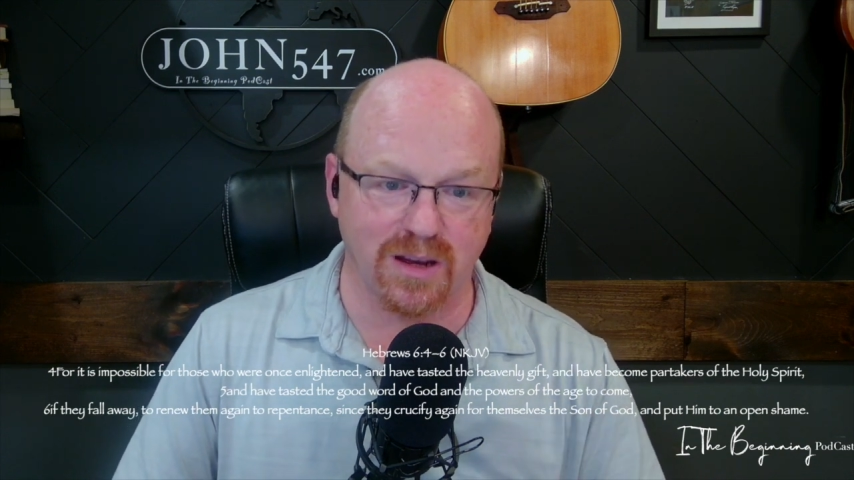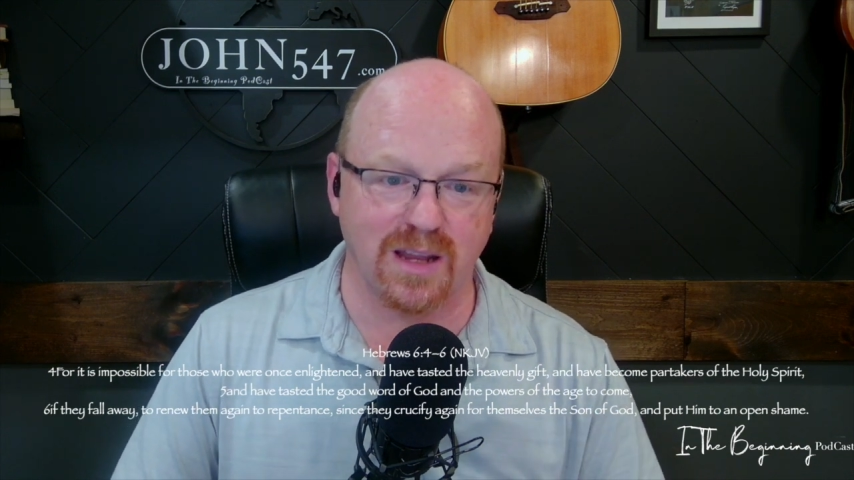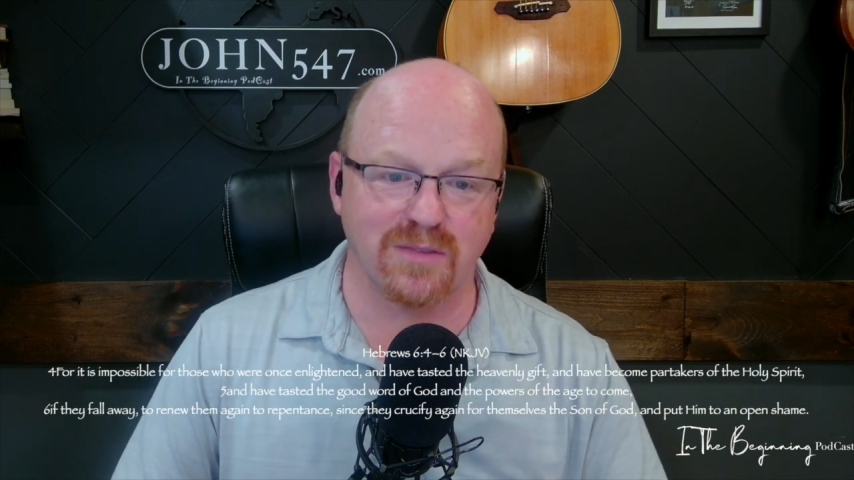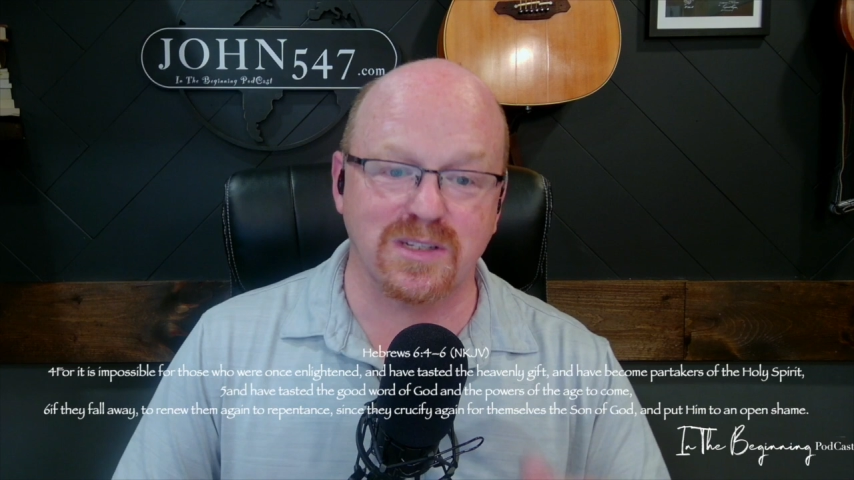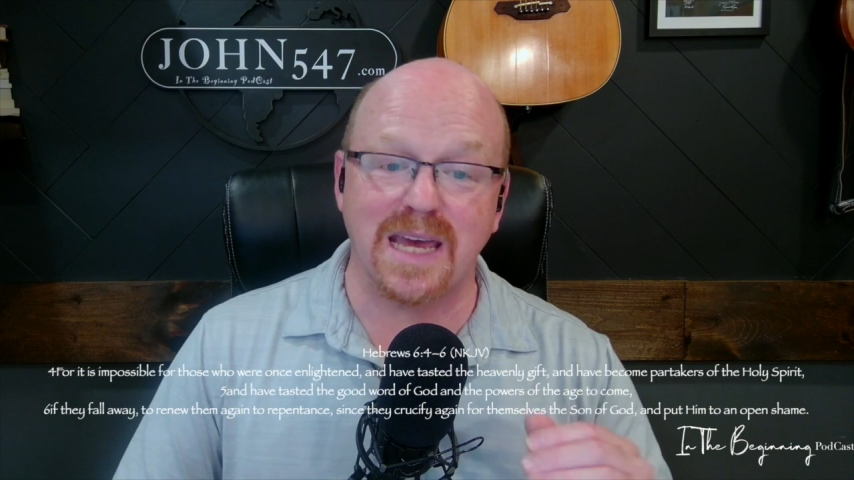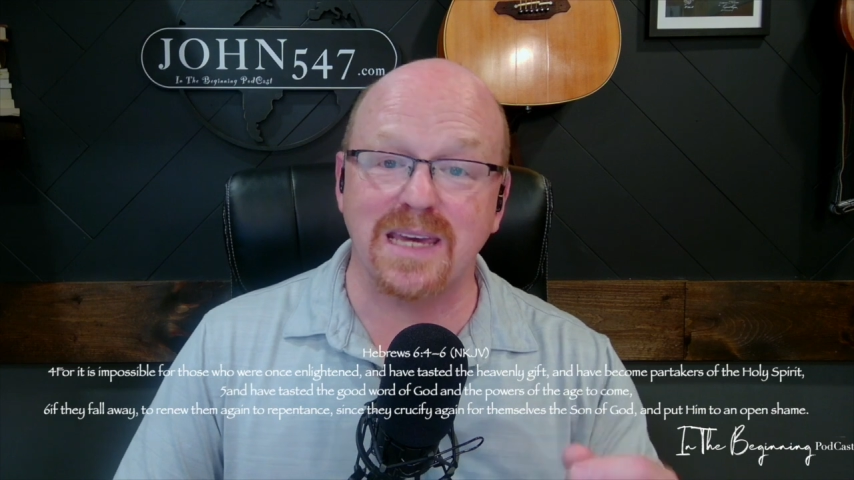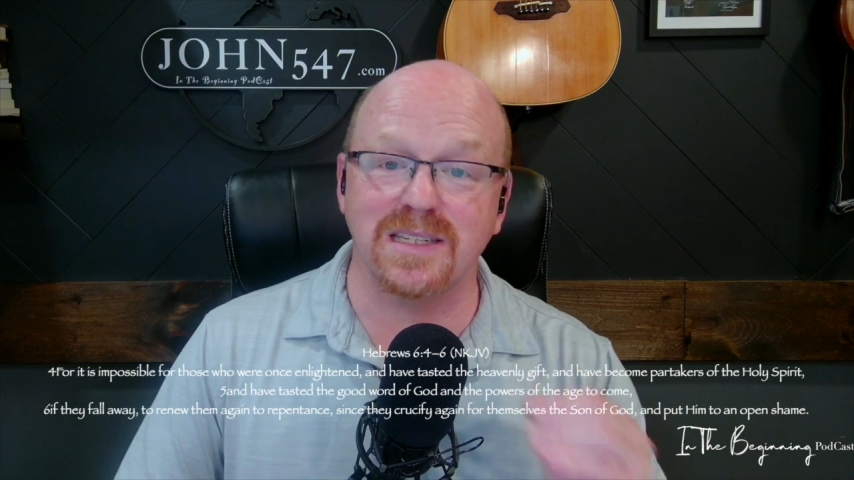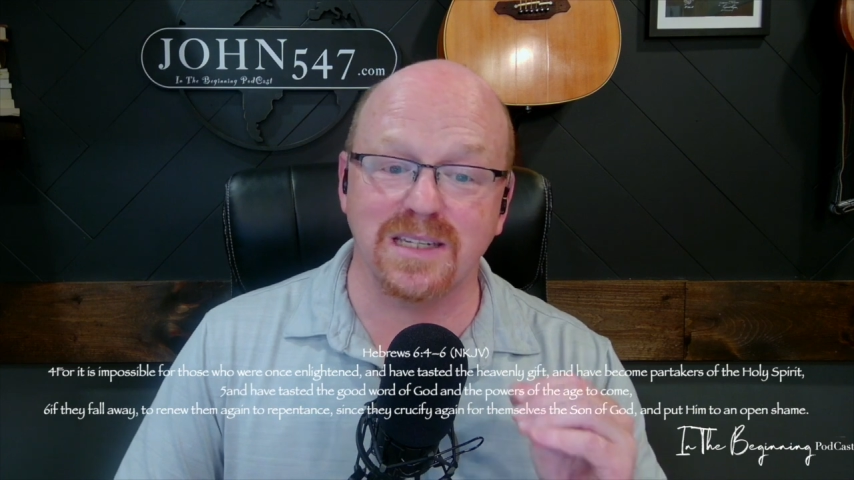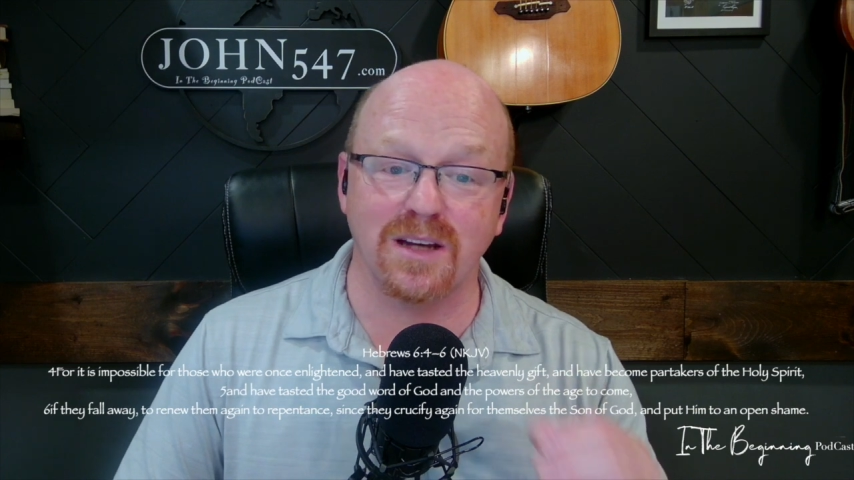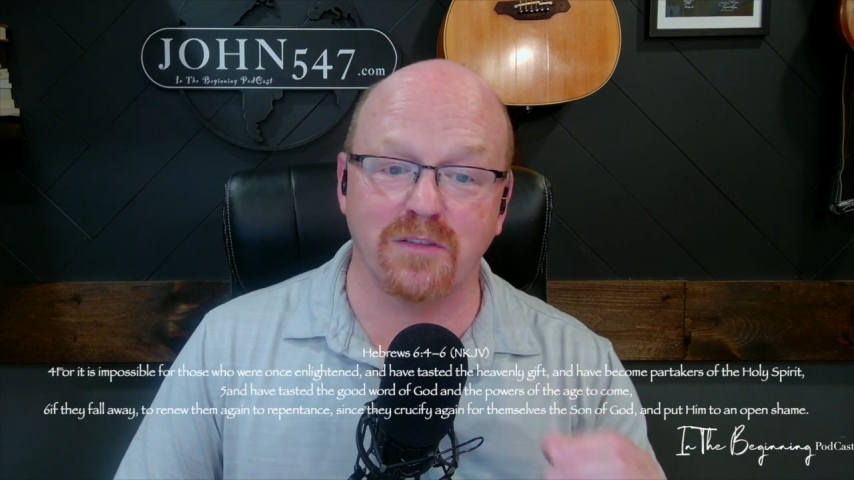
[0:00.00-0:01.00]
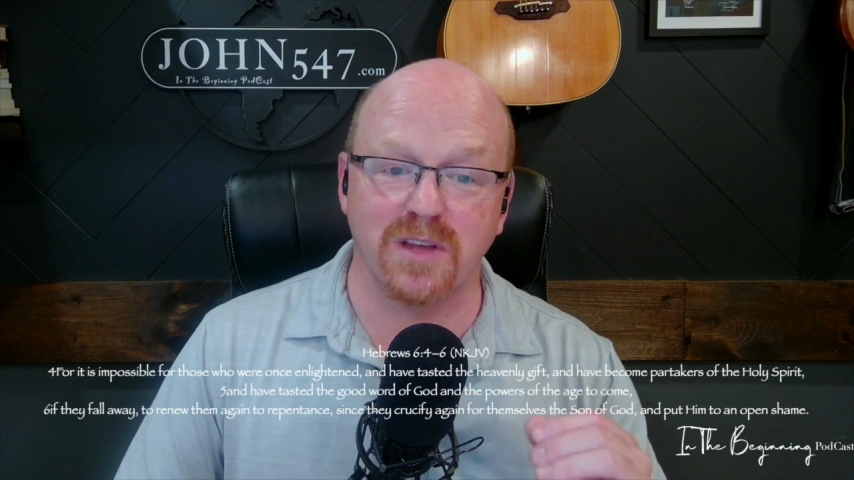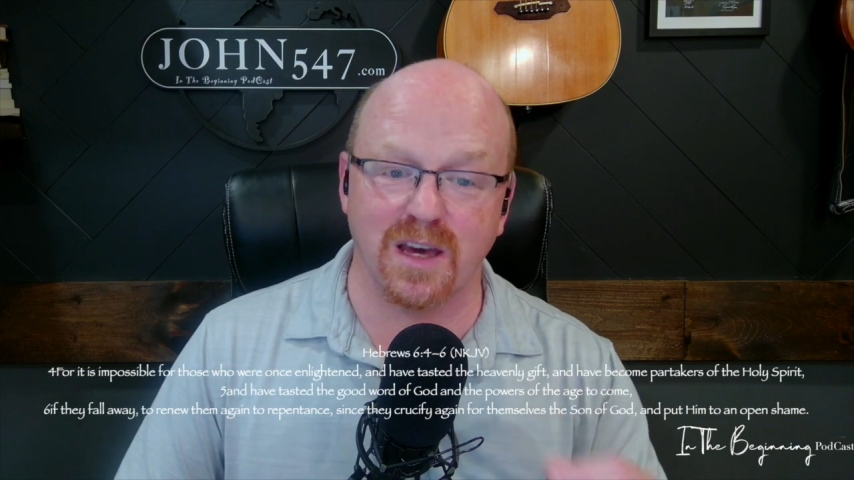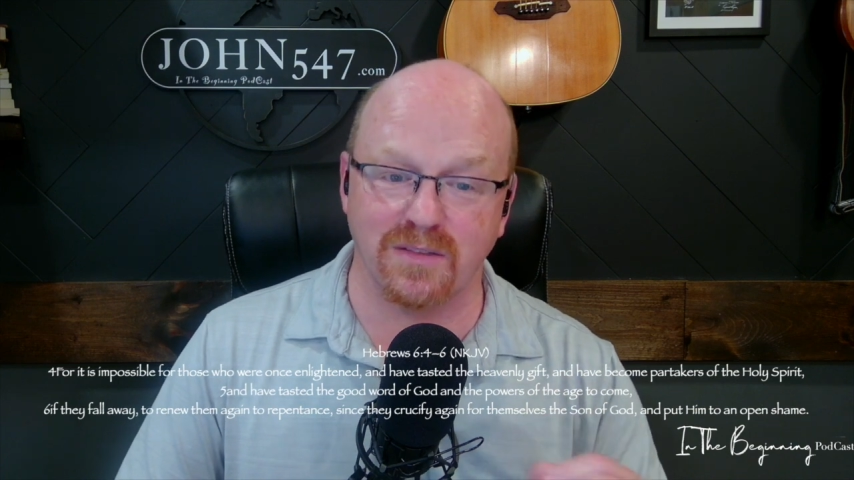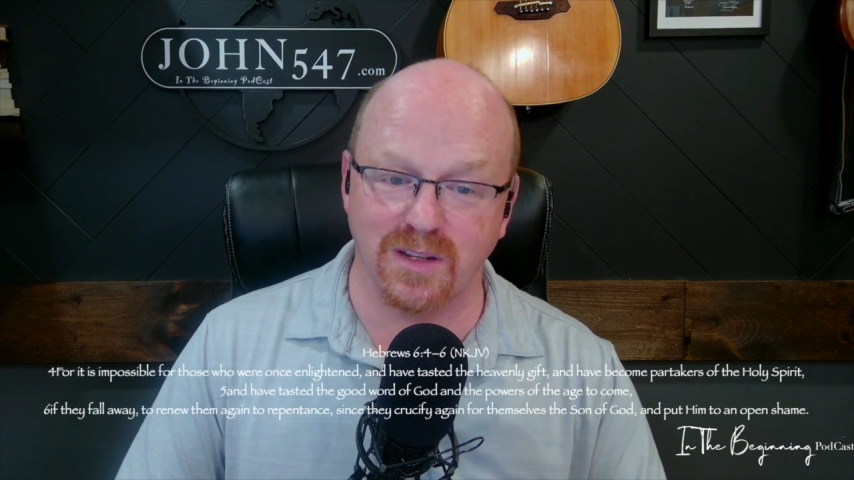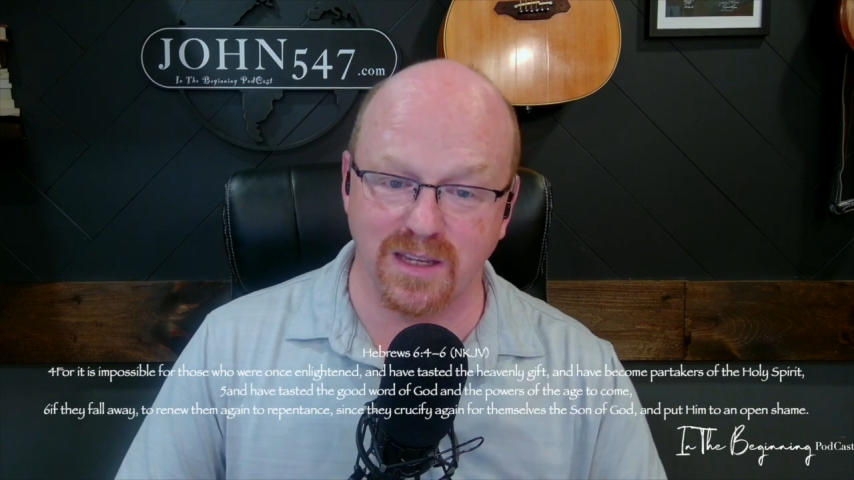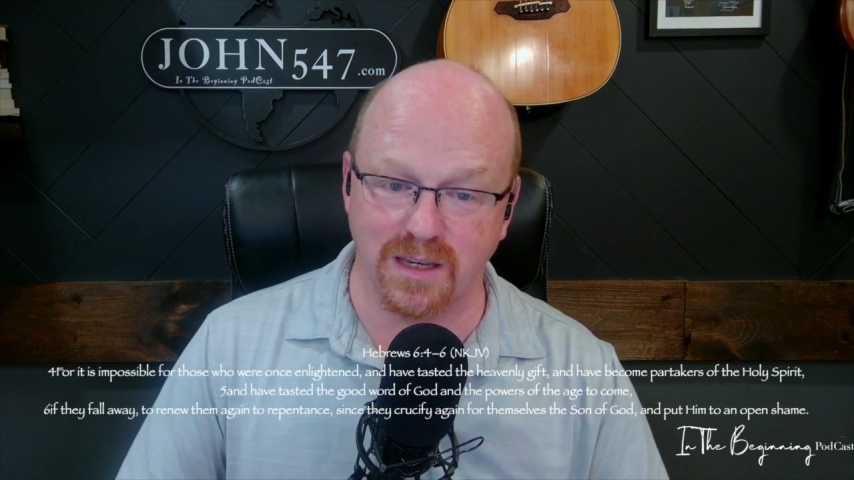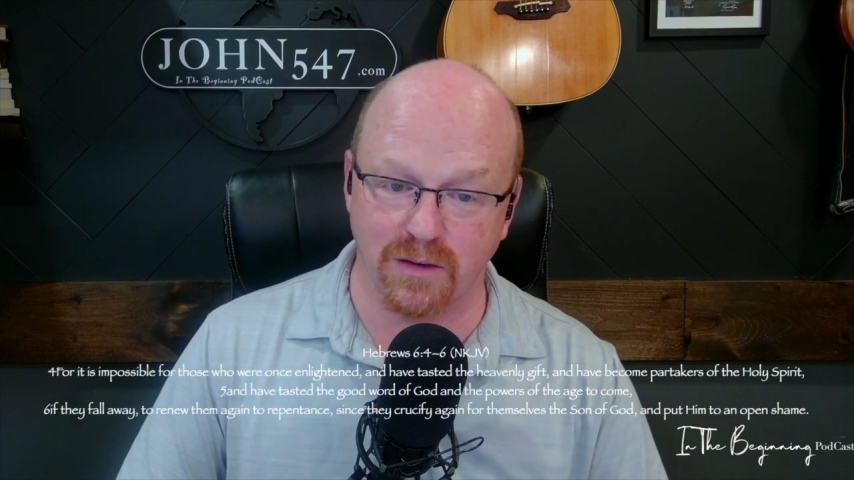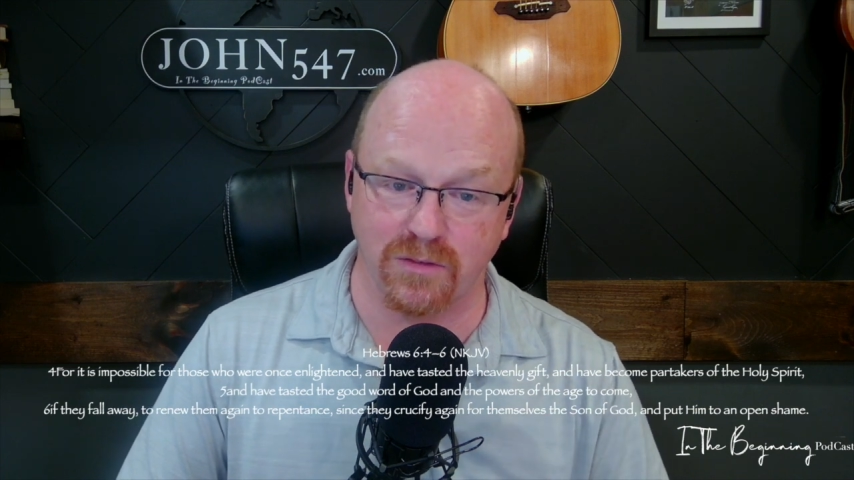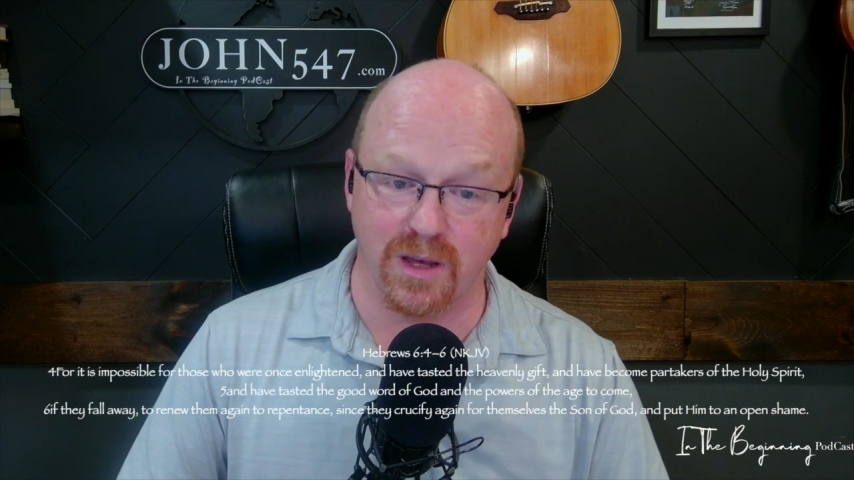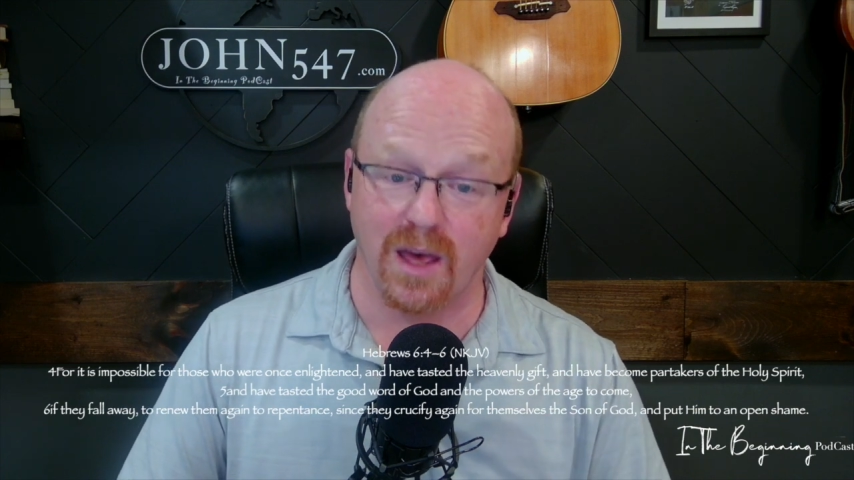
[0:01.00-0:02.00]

and have tasted of the heavenly gift